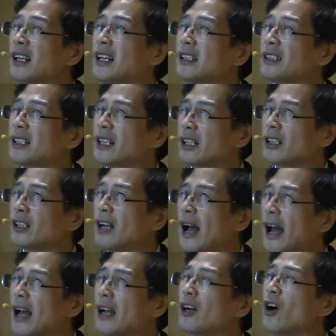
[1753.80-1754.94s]
HC
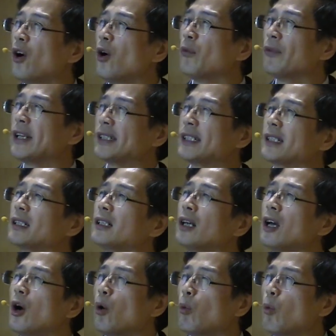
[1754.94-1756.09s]
alcohol with
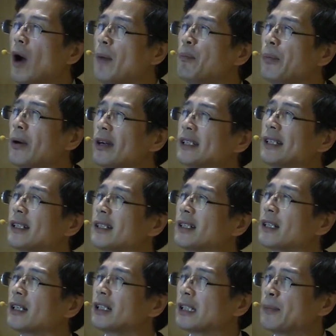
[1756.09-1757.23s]

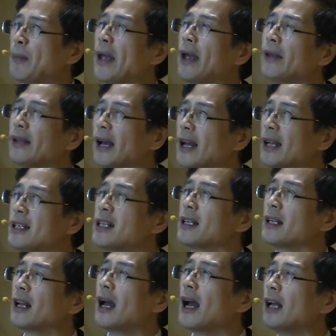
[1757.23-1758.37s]
1% span
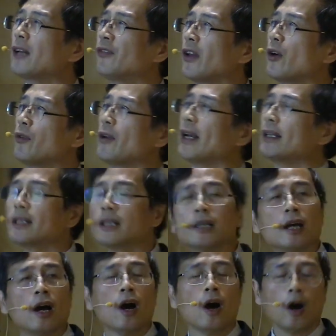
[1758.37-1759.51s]
18 at flow rate
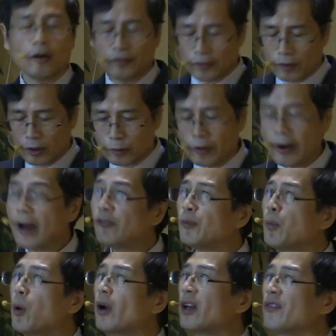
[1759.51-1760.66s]
of
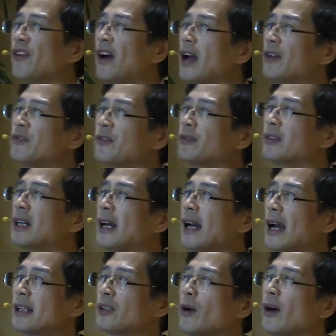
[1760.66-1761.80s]
12.5
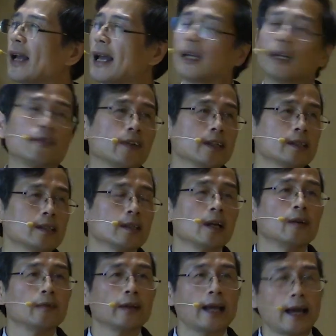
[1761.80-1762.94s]
as organic phase.
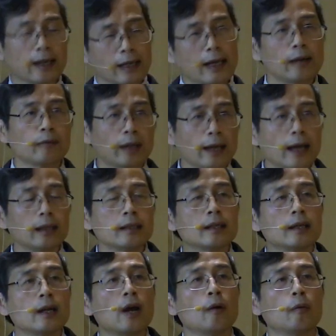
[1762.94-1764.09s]
We can get
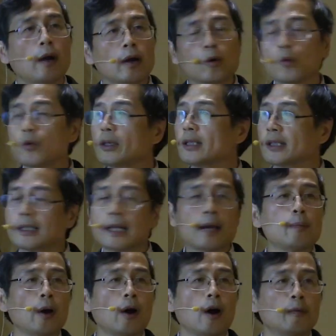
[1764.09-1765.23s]
very good
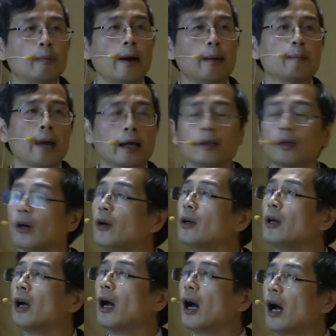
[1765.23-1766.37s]
stable of micro
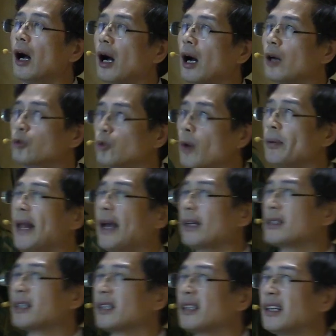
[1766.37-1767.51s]

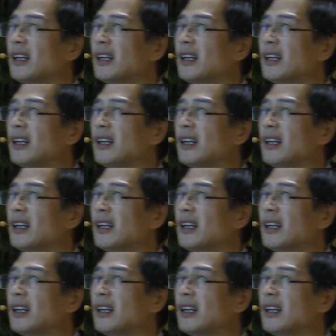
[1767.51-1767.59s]
droplet.